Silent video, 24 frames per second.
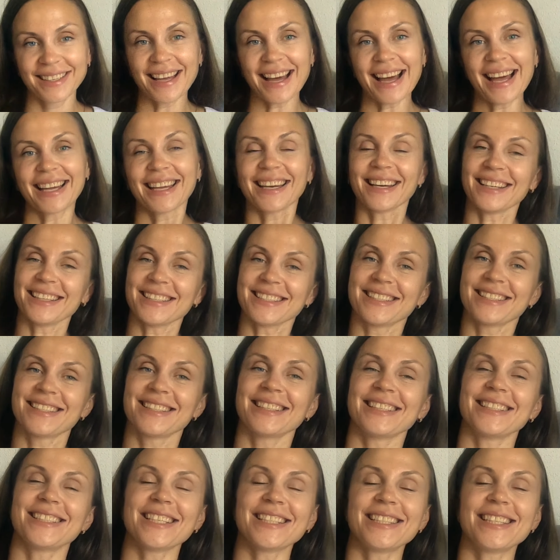Hi guys,
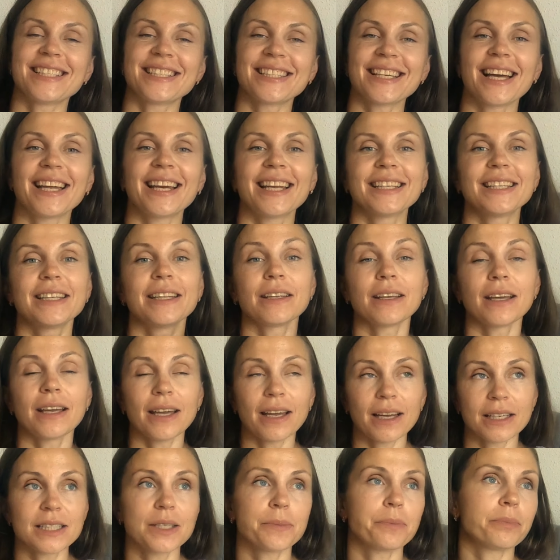just decided
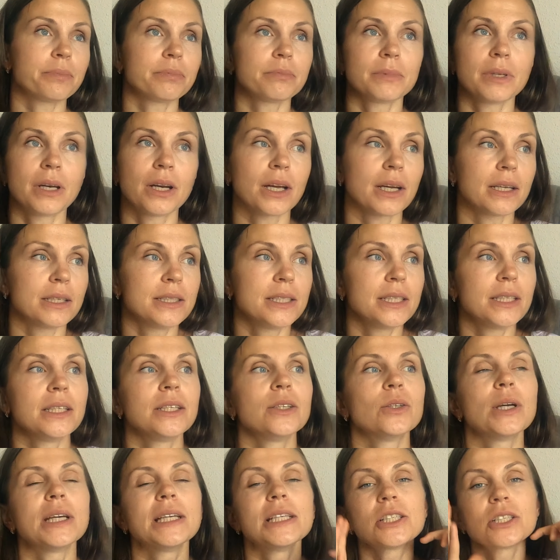as a
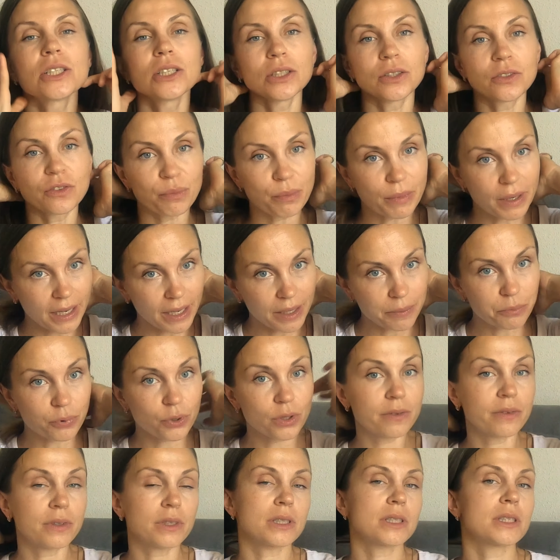continuation of my
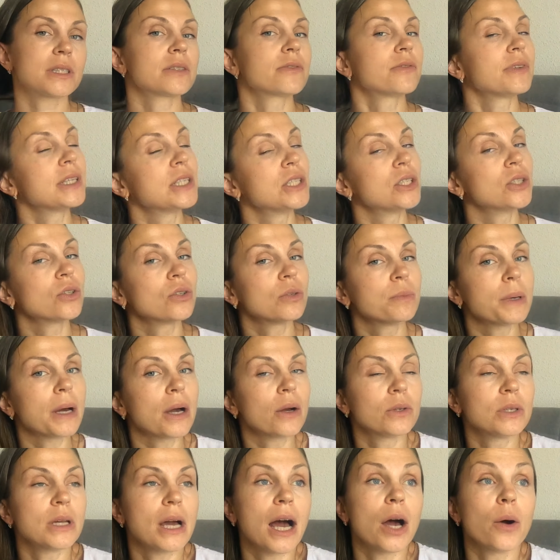previous video
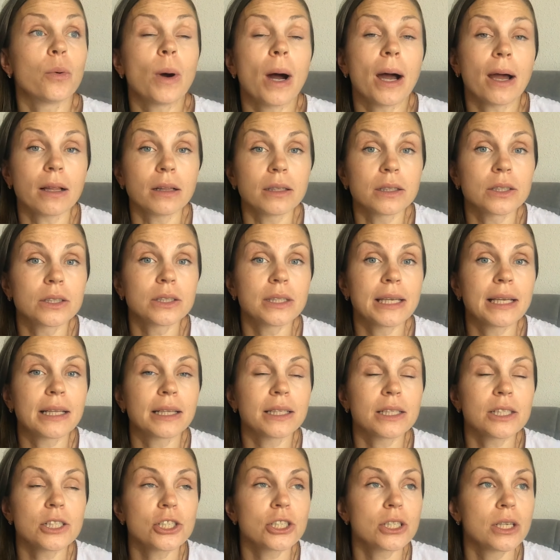about how I learned
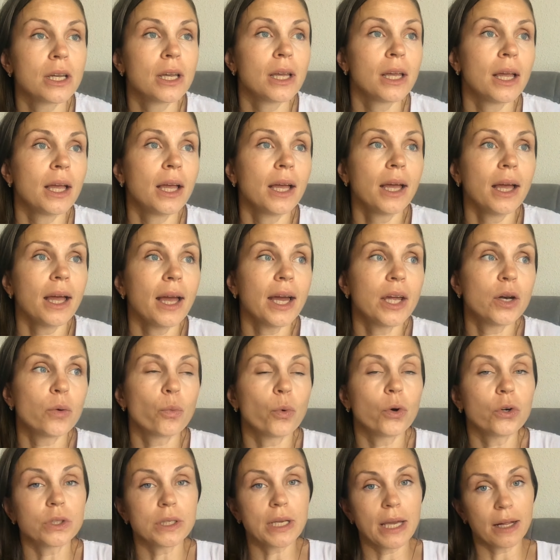English and
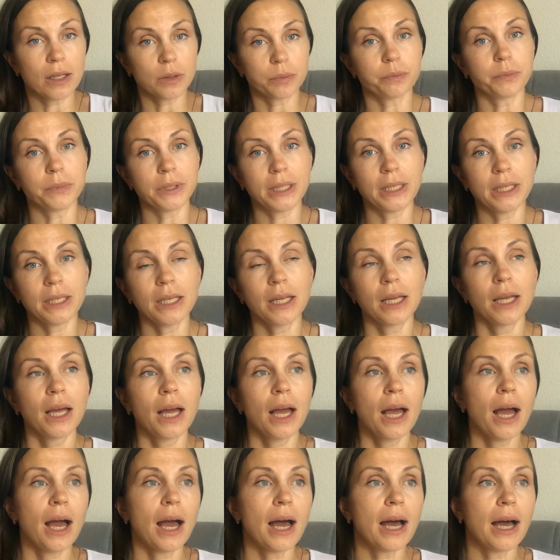what helped me.
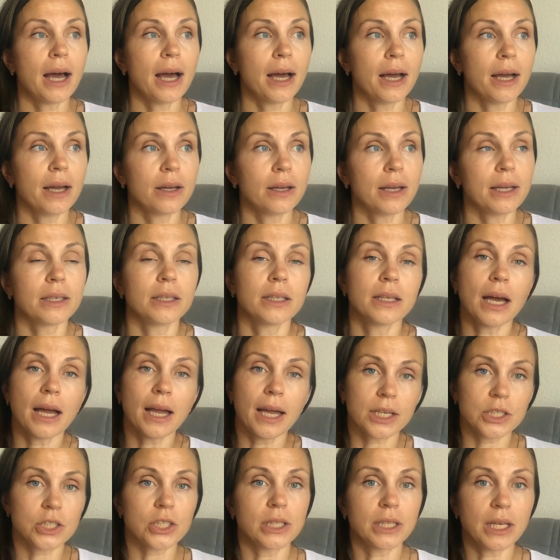And
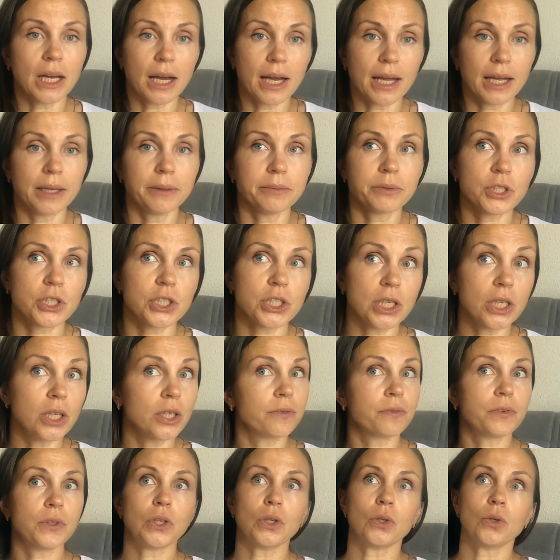actually I shared
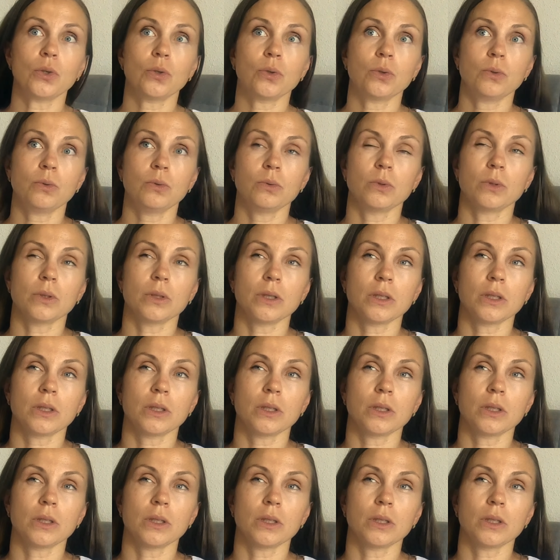with you